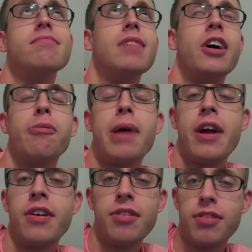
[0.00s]
her
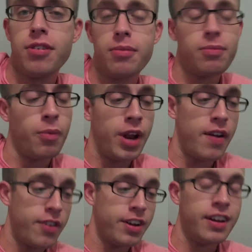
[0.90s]
parents or
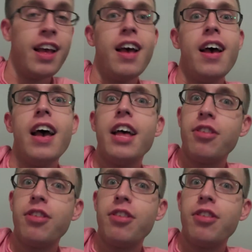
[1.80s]
whatever. And, and so